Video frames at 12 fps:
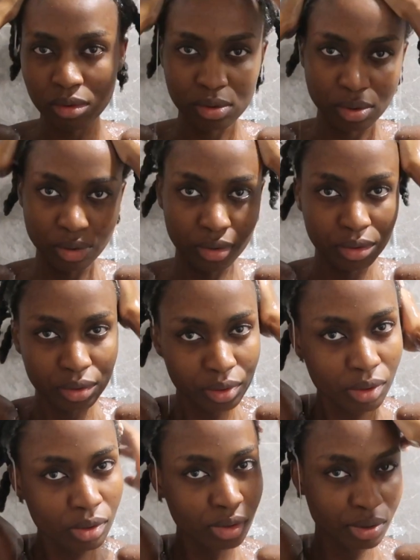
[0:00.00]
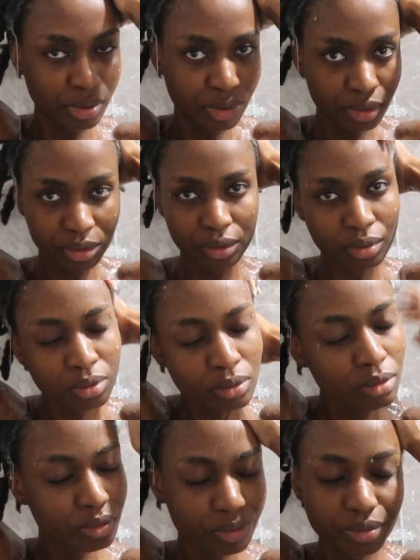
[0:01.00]
I make sure I
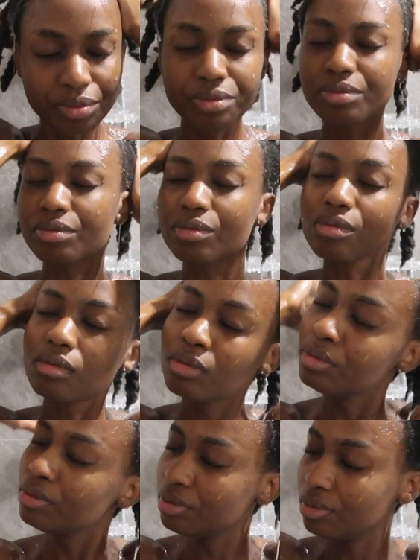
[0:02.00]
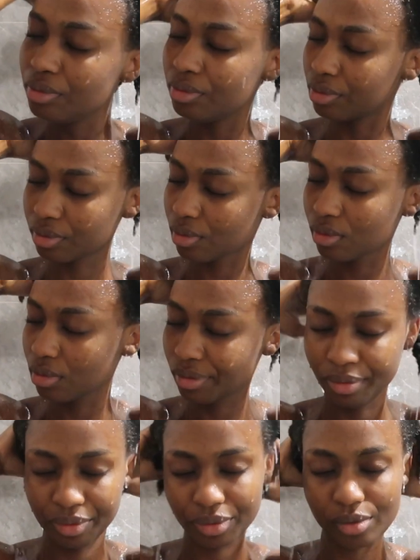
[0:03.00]
thoroughly rinse out
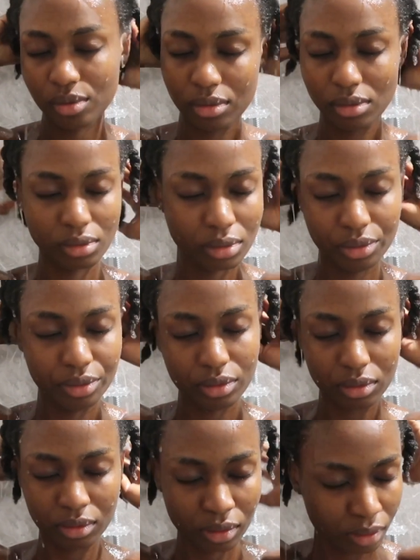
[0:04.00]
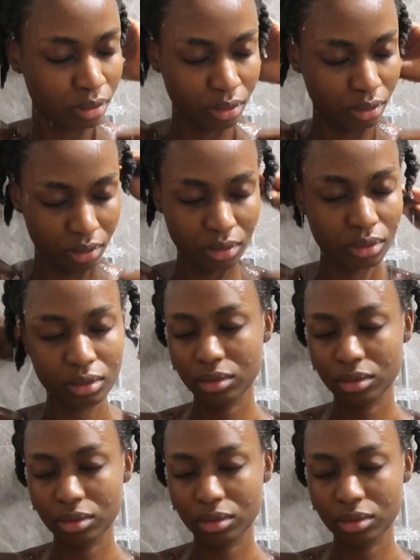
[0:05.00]
my scalp, and I also go